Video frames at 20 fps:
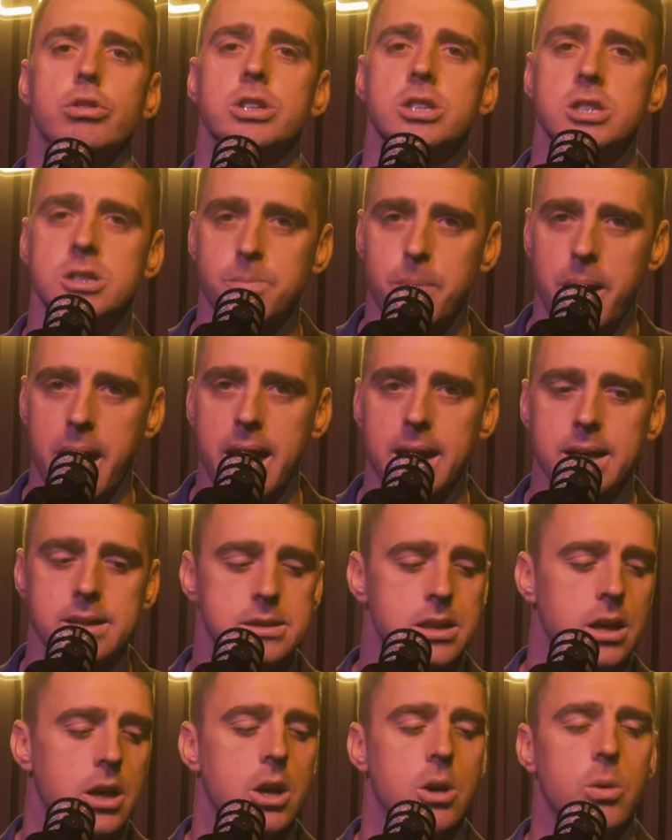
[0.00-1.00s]

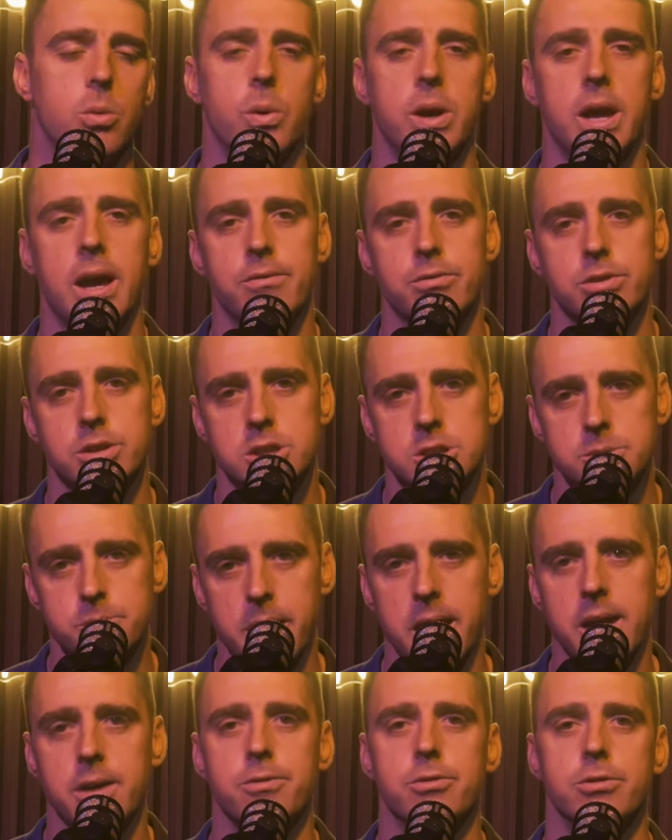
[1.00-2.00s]
respect, we have
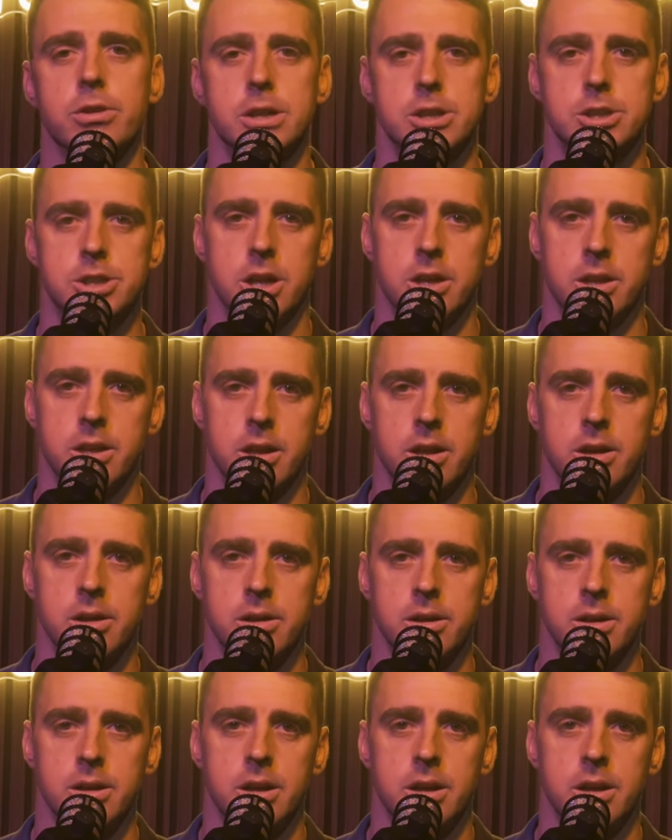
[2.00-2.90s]
respect for each other,